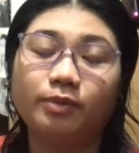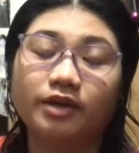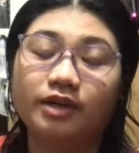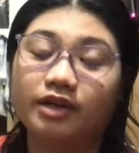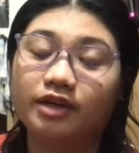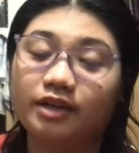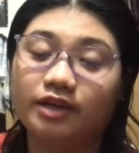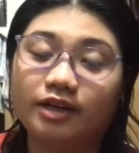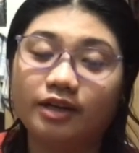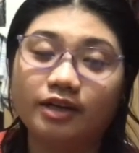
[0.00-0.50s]

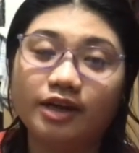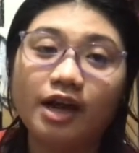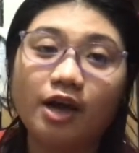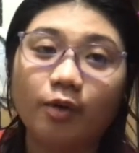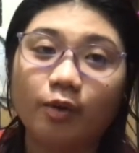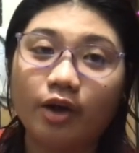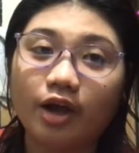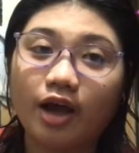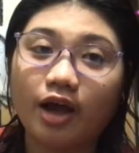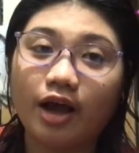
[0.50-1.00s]
but
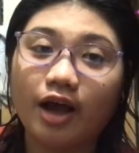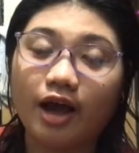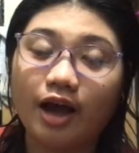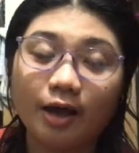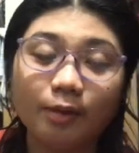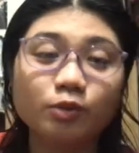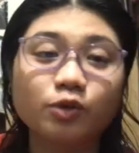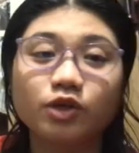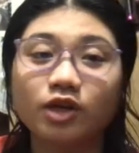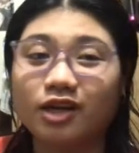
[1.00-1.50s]
now
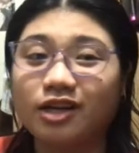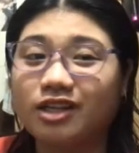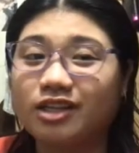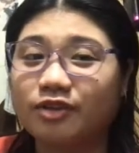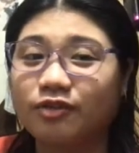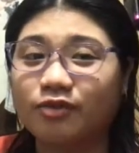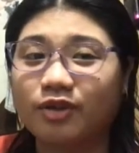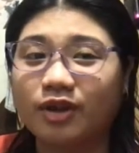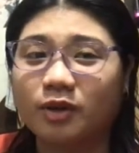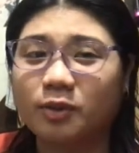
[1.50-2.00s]
I'm trying to
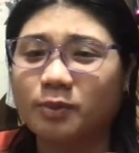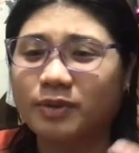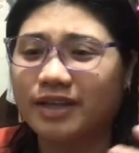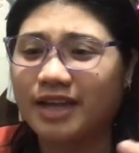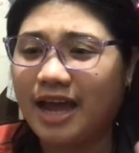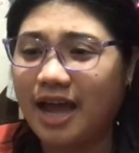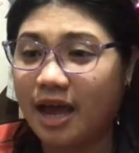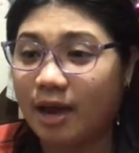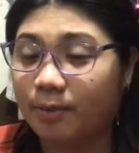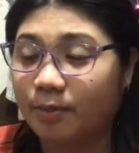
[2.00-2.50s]
develop an
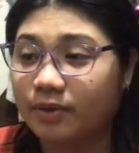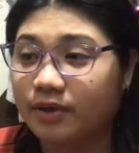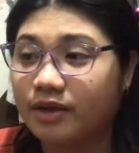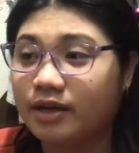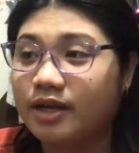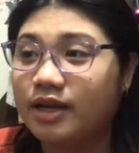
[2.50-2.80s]
app,